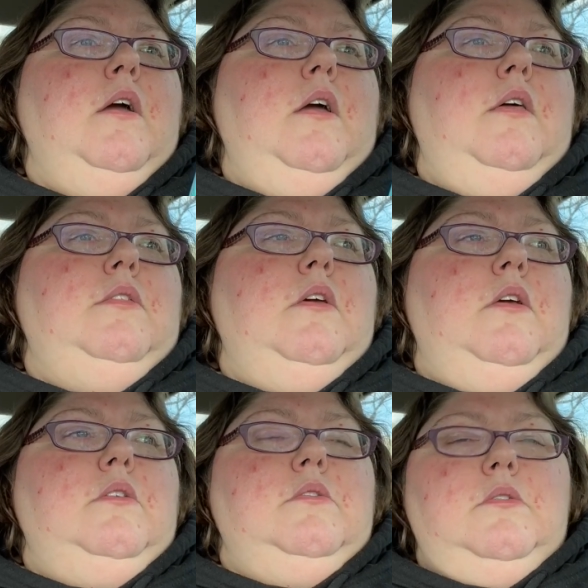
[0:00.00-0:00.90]
And
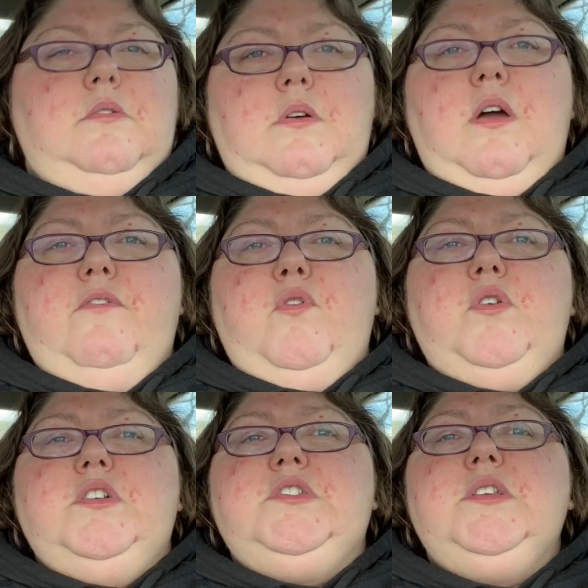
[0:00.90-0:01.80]
then, of
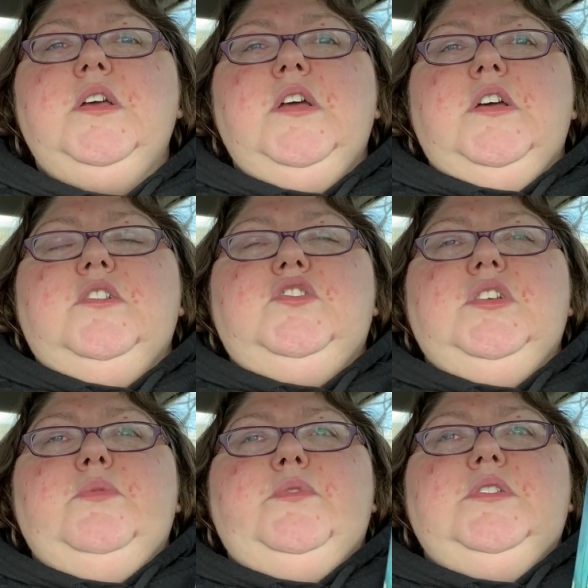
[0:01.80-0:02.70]
course,
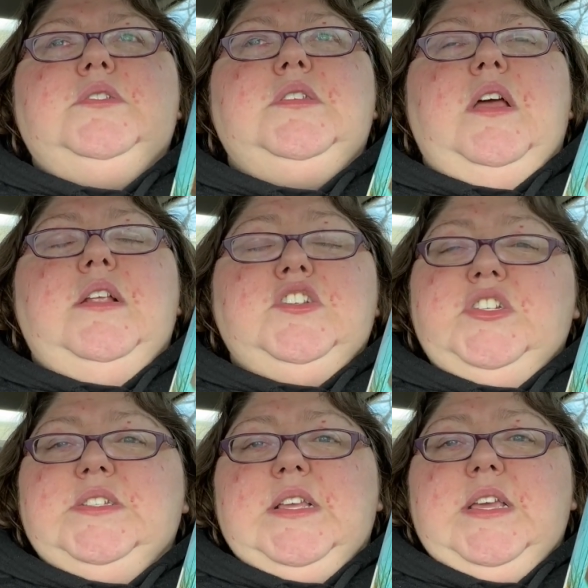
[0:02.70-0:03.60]
she was, and
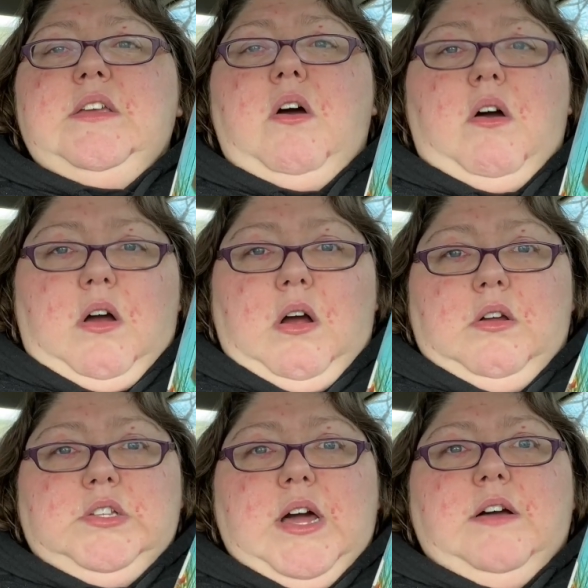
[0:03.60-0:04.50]
she's an E
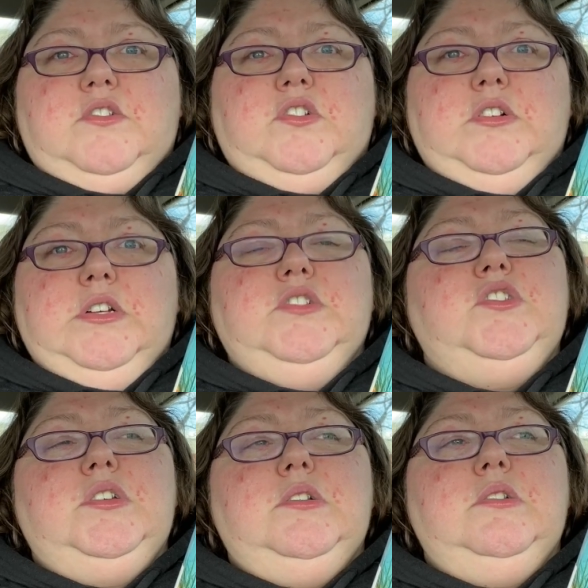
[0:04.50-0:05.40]
R doctor, and
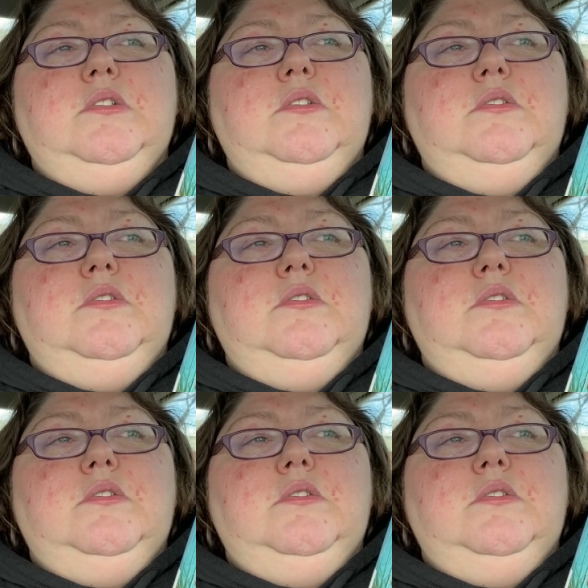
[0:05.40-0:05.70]
she,